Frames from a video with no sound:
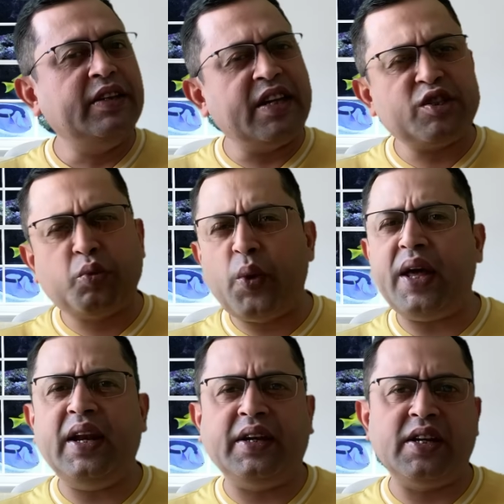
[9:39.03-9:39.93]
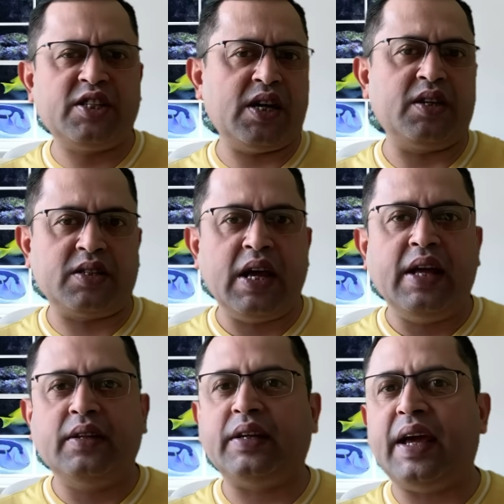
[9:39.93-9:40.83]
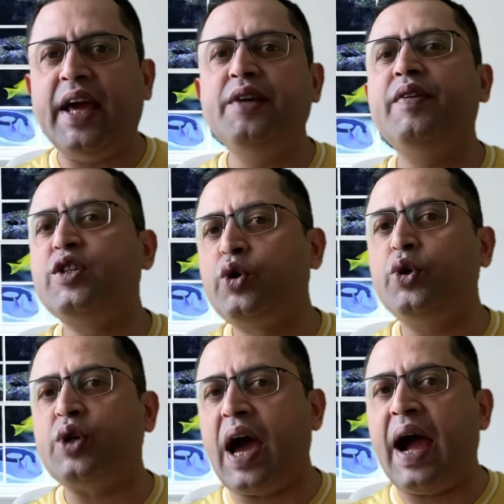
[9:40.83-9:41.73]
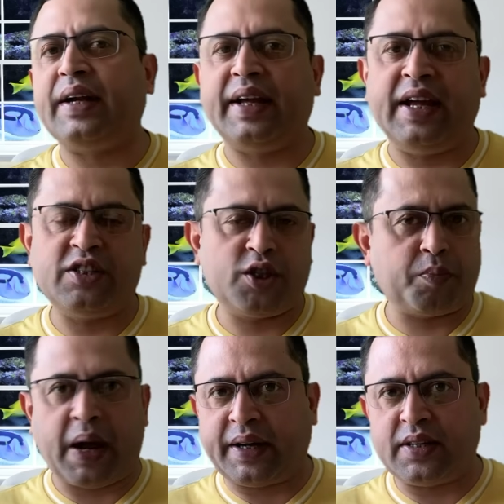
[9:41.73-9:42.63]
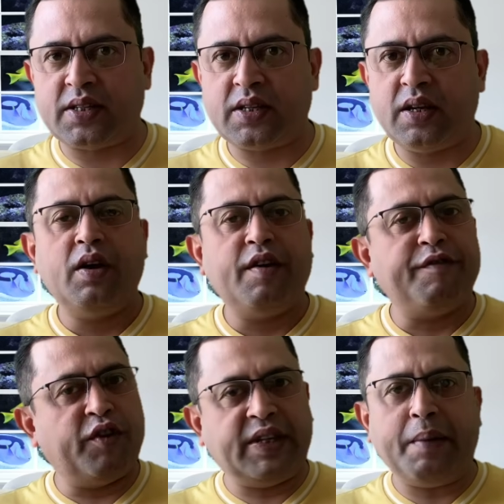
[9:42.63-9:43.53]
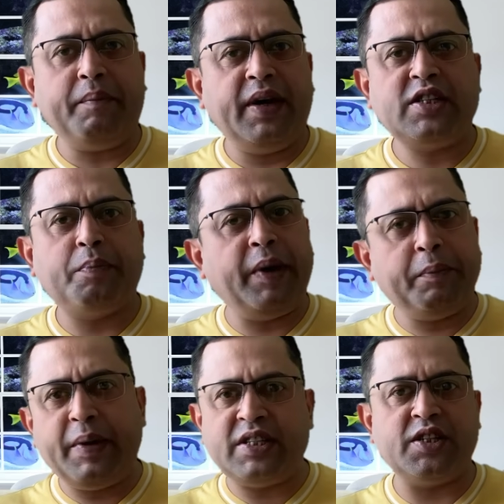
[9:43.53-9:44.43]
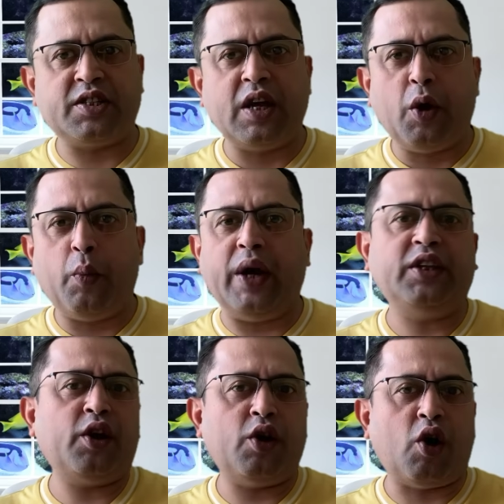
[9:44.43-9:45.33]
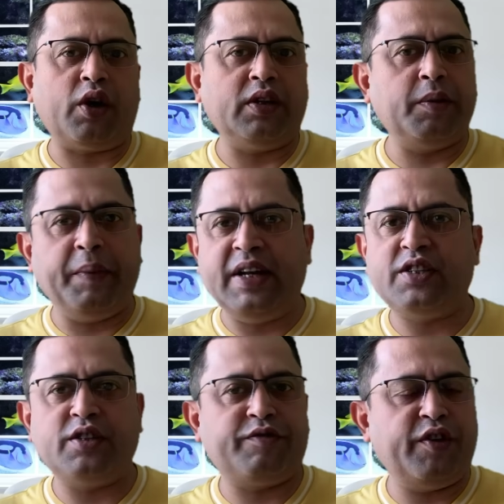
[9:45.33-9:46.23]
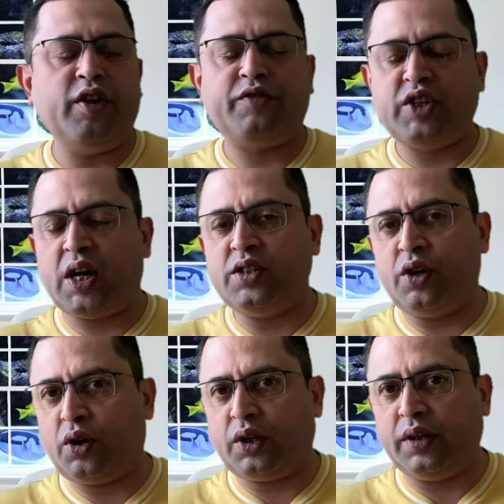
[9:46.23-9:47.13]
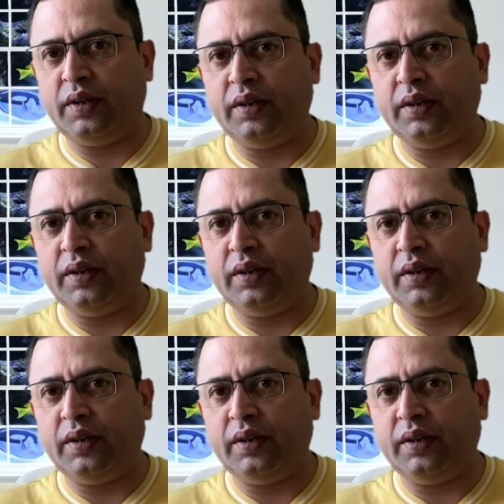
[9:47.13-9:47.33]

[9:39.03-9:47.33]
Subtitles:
there is very little chance that anyone is going to act against this practice. For them, it's a big business whether or not the medicine is free of charge or not.